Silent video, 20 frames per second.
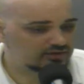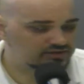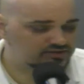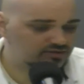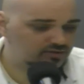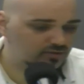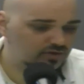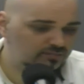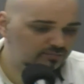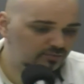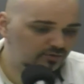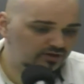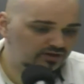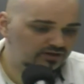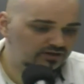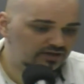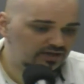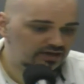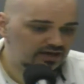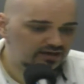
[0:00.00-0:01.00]
it's a great point,
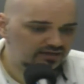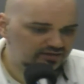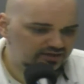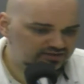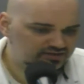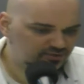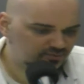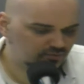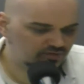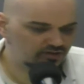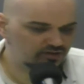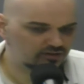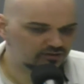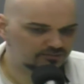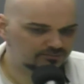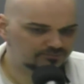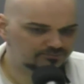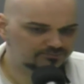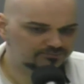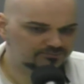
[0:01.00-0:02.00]
and, and I think it's a real